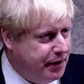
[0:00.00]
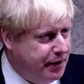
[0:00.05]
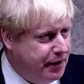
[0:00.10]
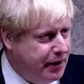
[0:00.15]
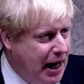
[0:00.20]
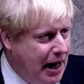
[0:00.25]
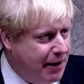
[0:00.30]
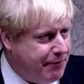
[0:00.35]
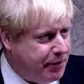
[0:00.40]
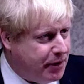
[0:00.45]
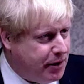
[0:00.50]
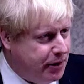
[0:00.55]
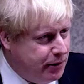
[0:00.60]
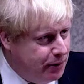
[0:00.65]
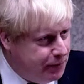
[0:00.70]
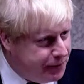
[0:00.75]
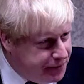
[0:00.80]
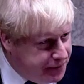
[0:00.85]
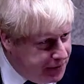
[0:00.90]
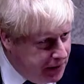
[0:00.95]
in Africa.
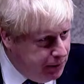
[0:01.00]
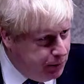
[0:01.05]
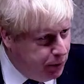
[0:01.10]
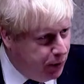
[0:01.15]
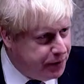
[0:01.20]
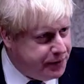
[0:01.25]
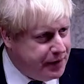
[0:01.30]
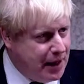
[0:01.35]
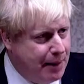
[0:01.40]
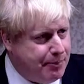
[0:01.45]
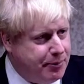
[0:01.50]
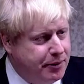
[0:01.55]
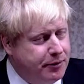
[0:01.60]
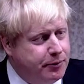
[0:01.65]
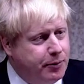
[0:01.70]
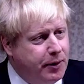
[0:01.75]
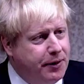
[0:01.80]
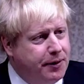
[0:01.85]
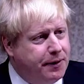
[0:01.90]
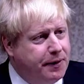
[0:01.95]
You've seen what's
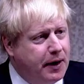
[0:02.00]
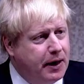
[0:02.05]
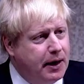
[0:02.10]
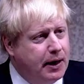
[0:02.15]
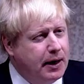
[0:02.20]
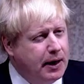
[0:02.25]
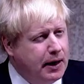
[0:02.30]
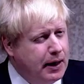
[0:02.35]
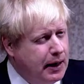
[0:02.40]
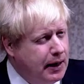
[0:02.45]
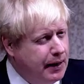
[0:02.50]
happened with uh,